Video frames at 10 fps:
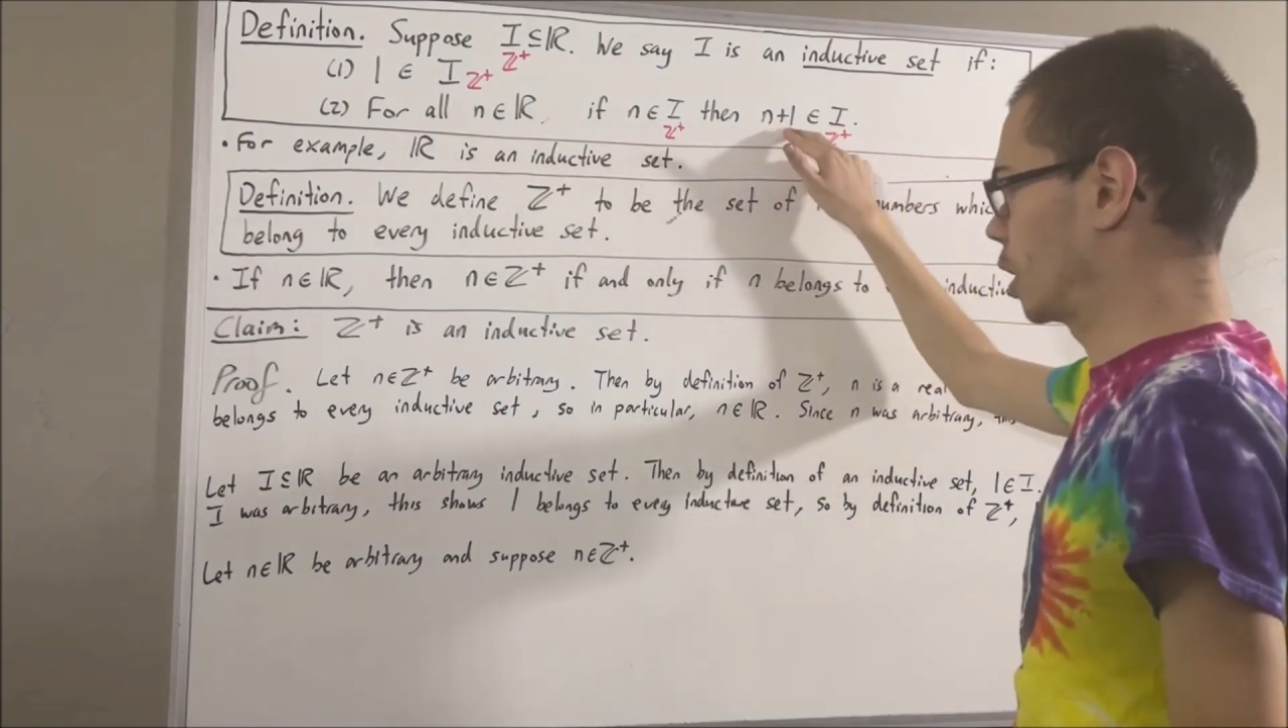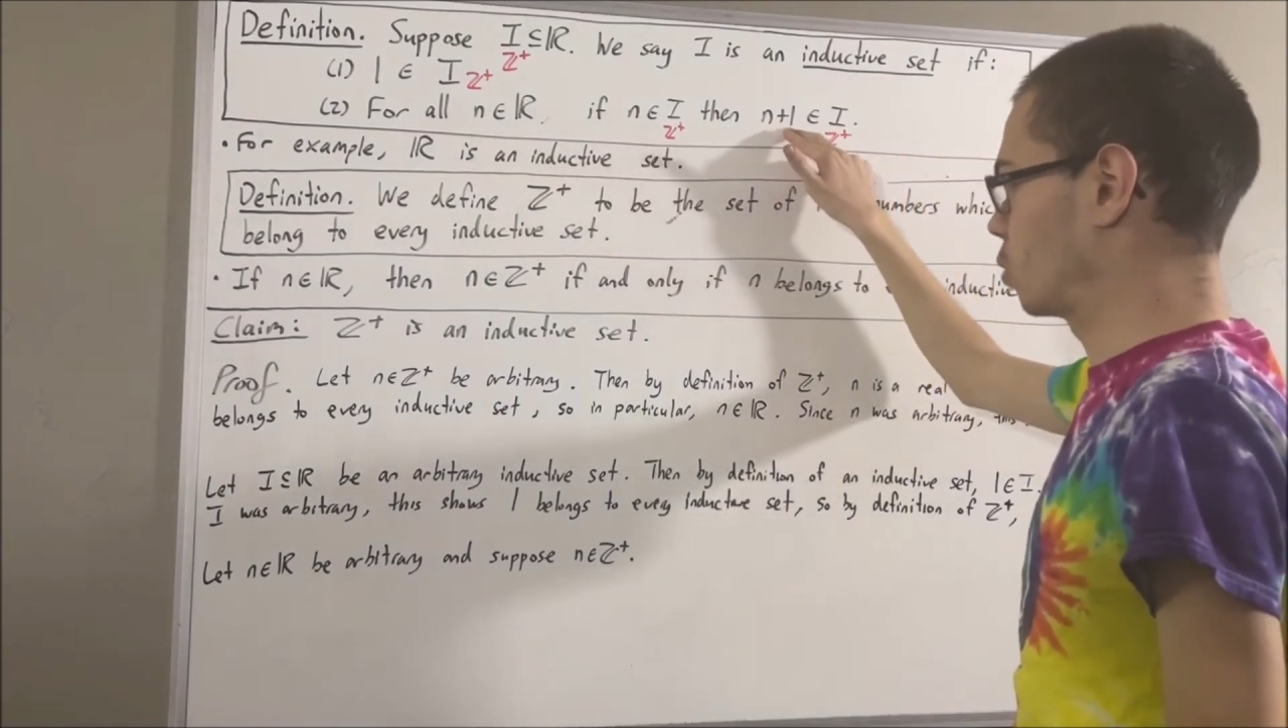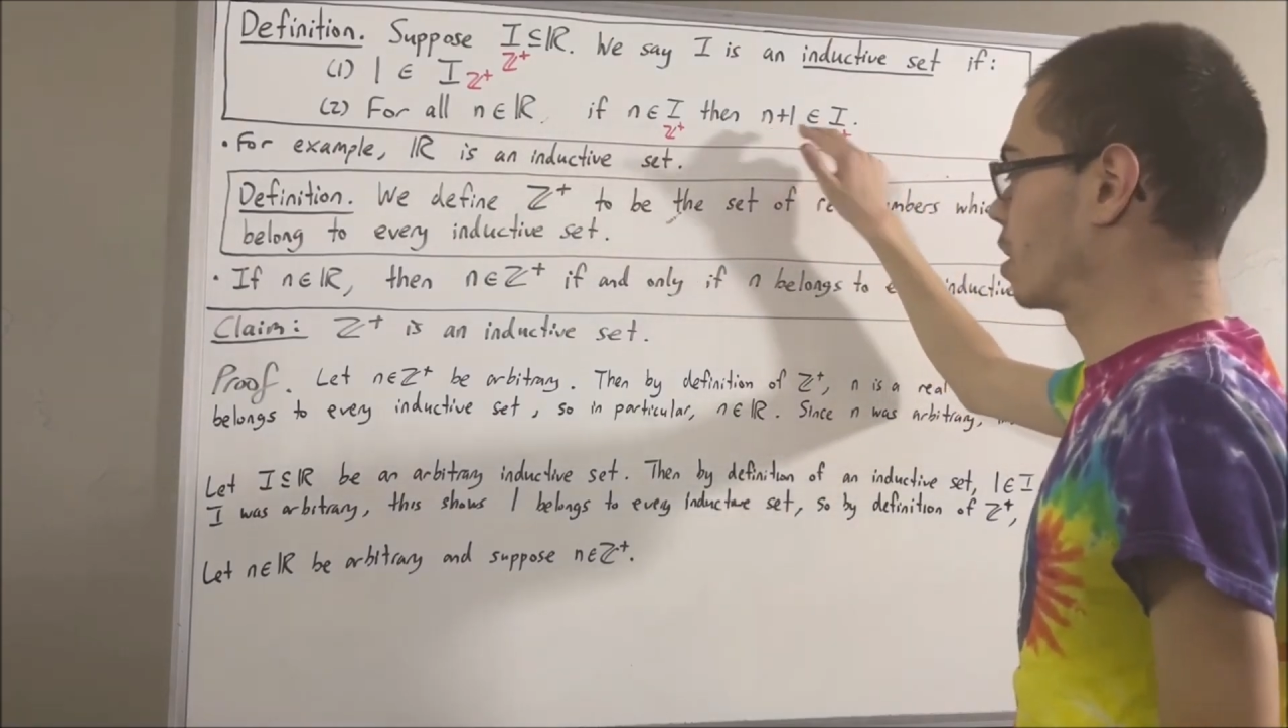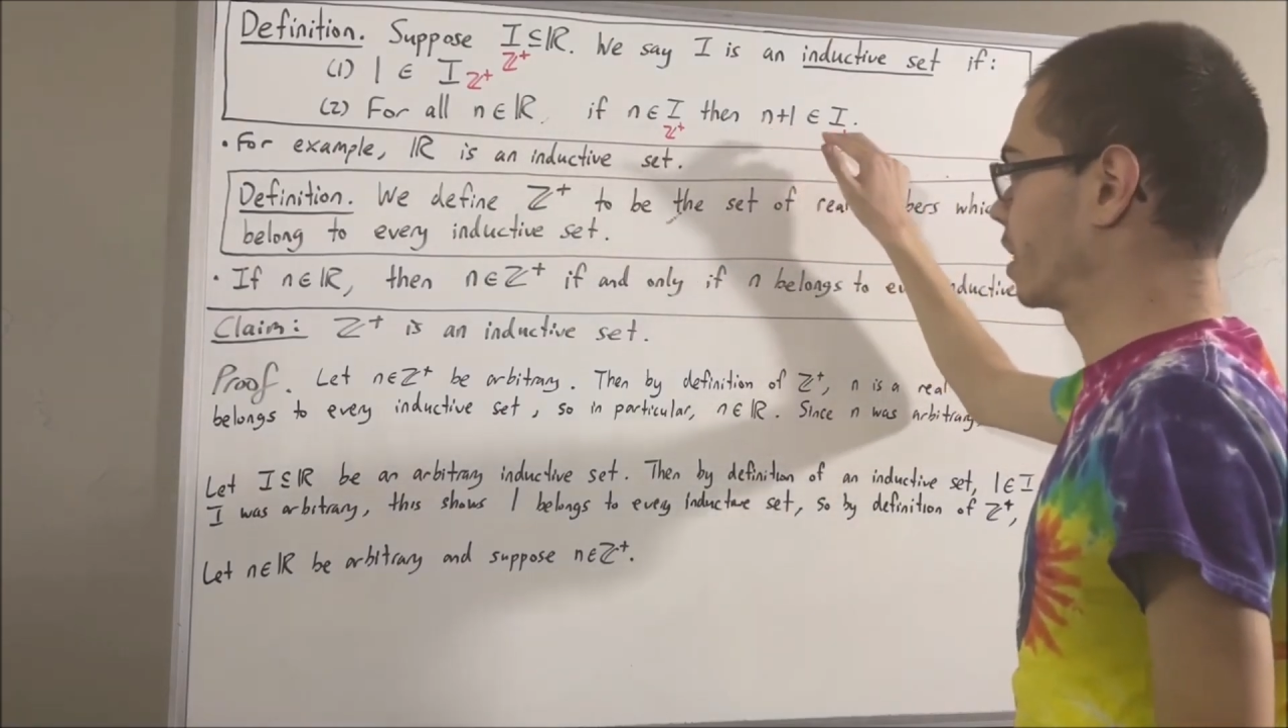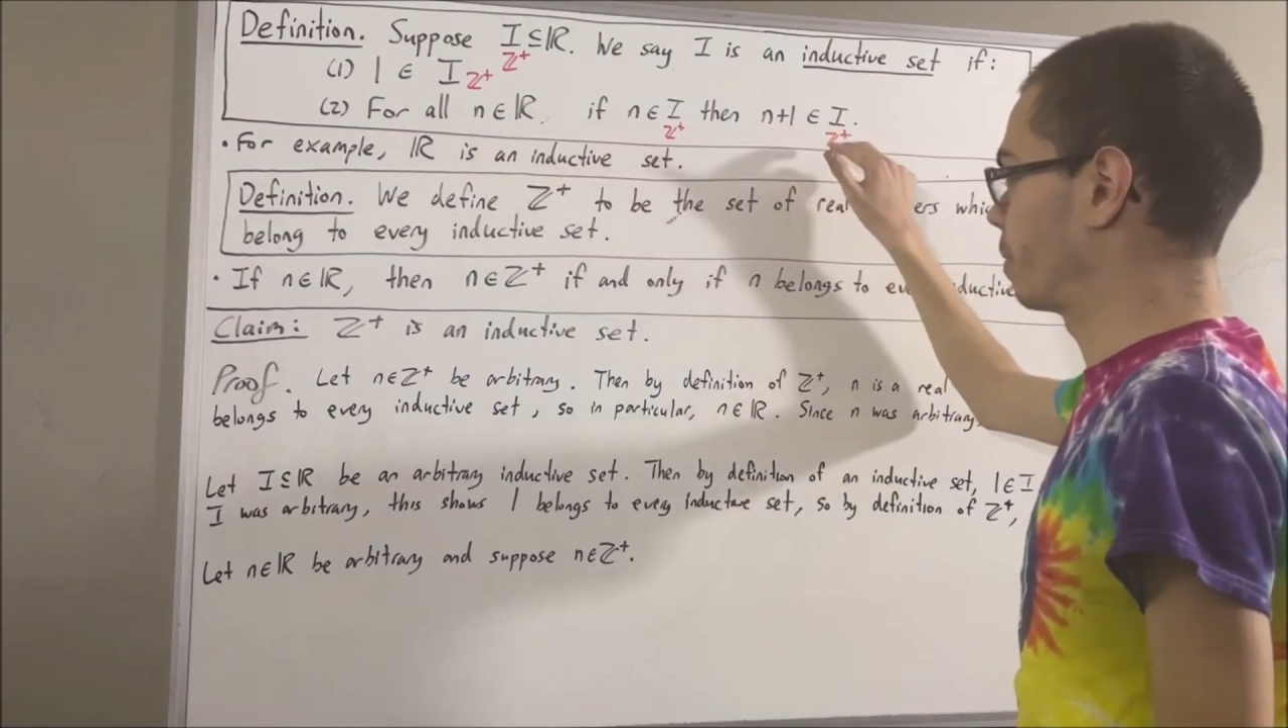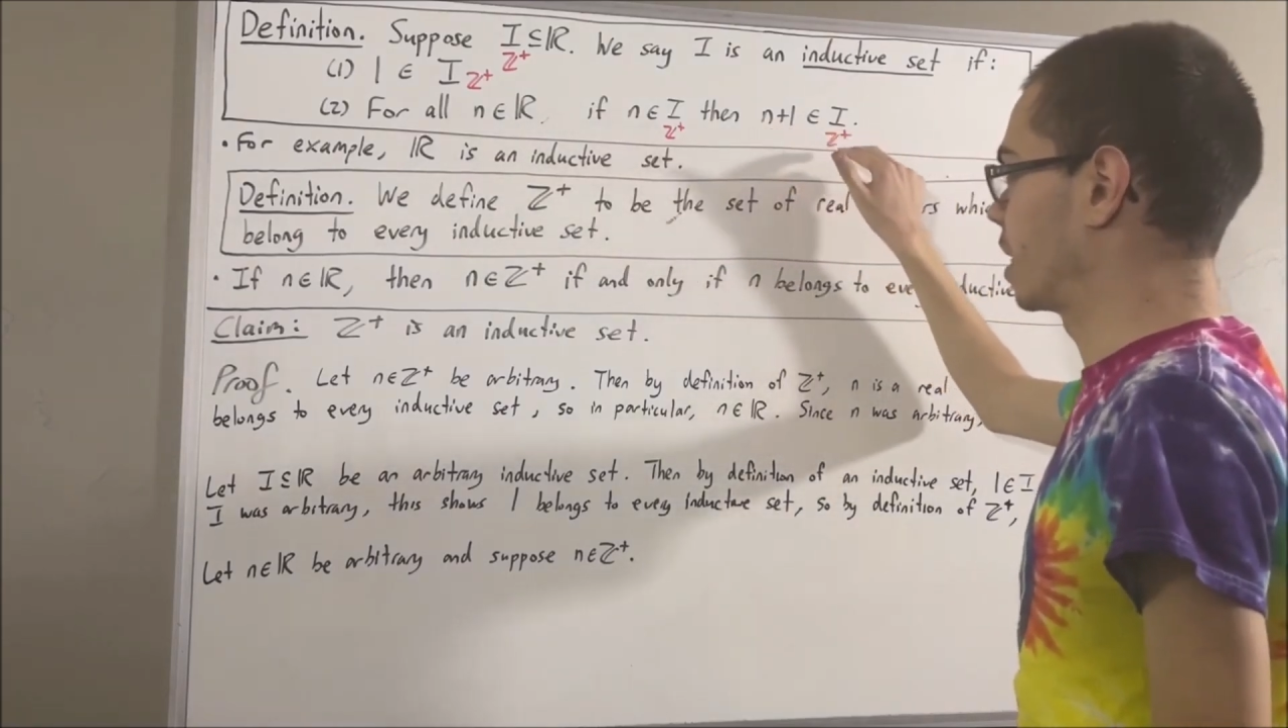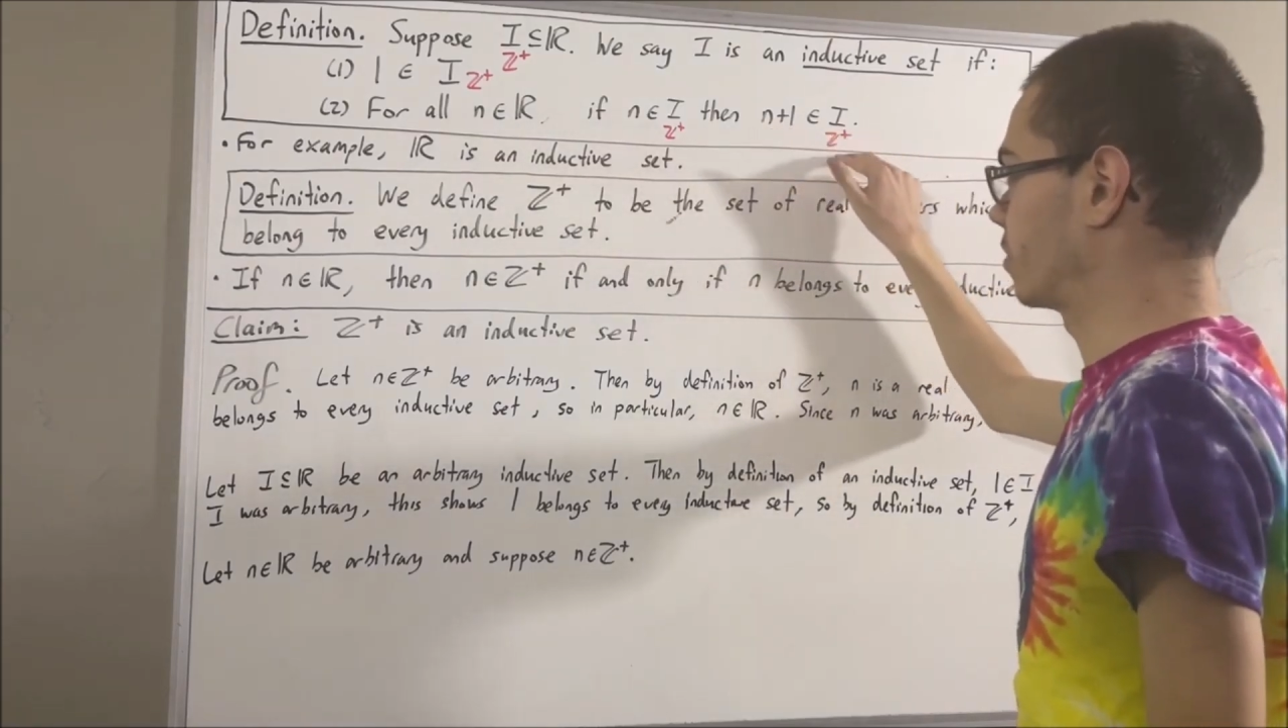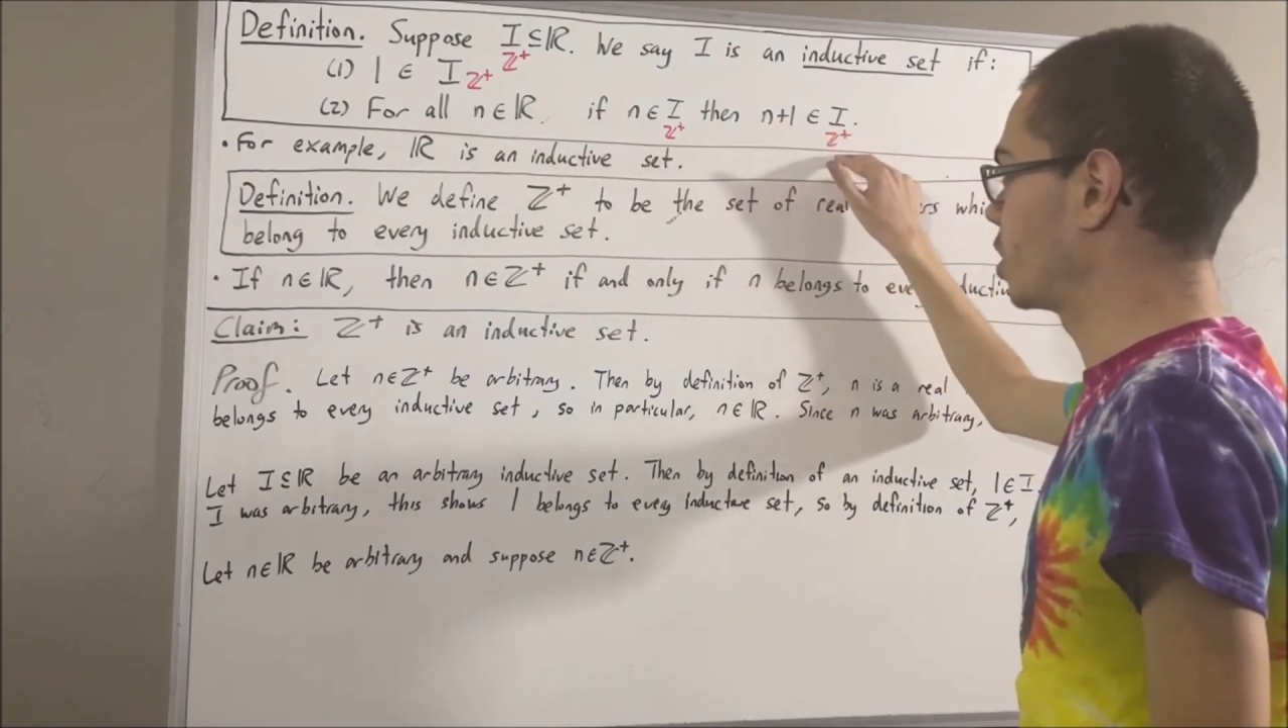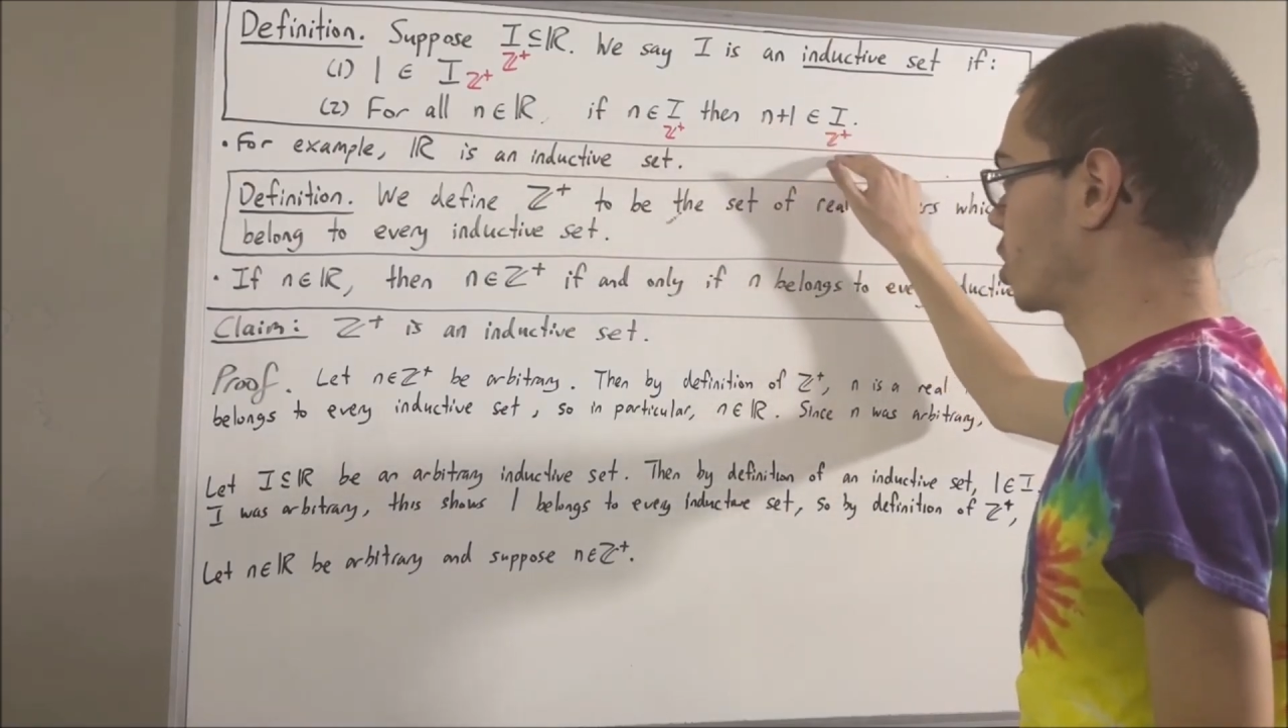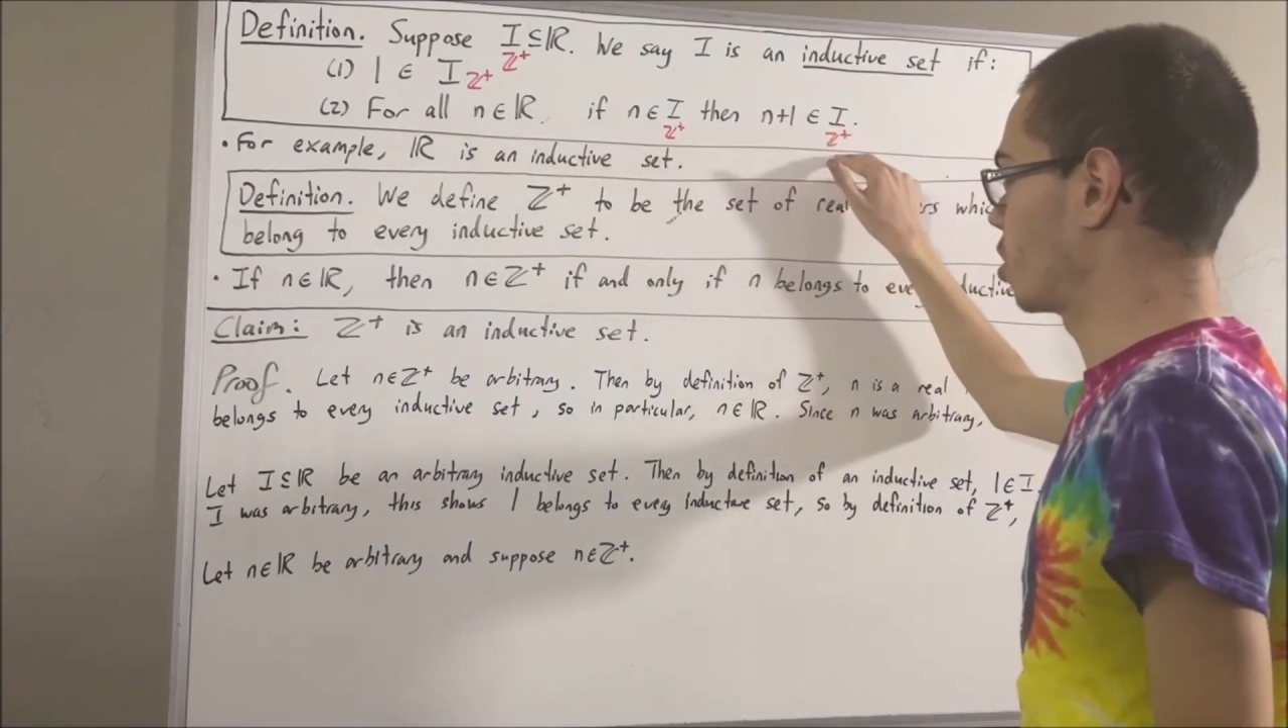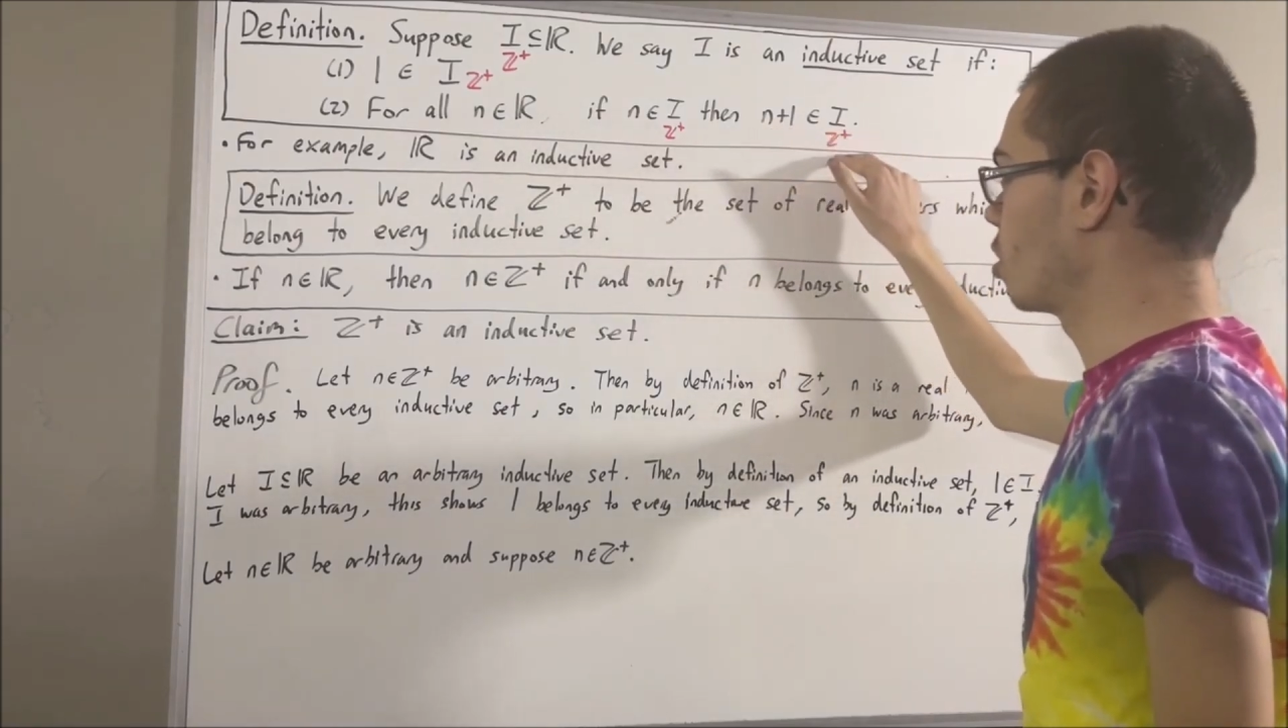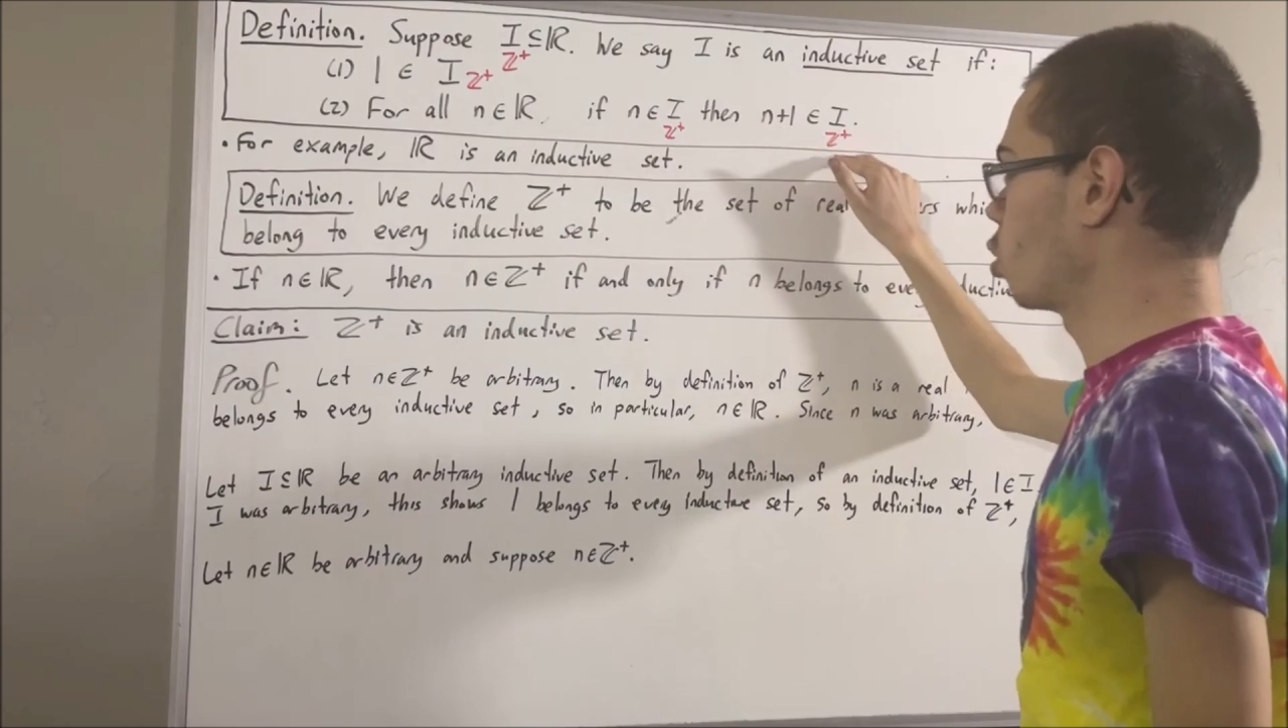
1 is a positive integer,